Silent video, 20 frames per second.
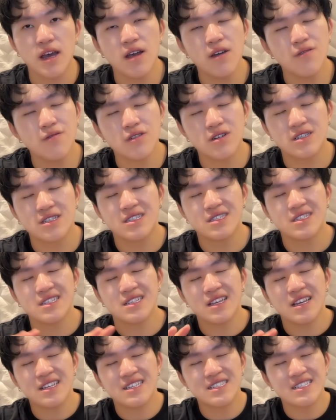Every
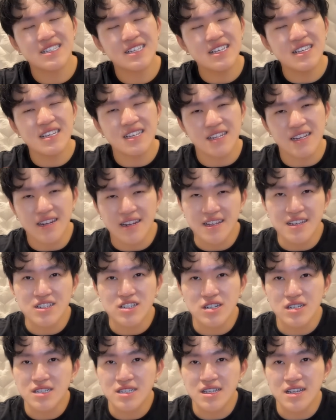scene
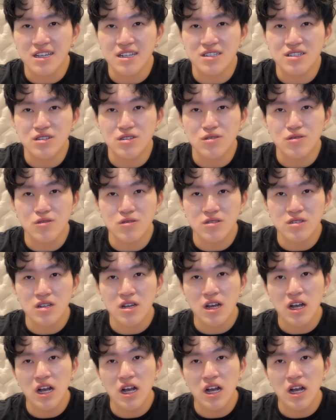just exudes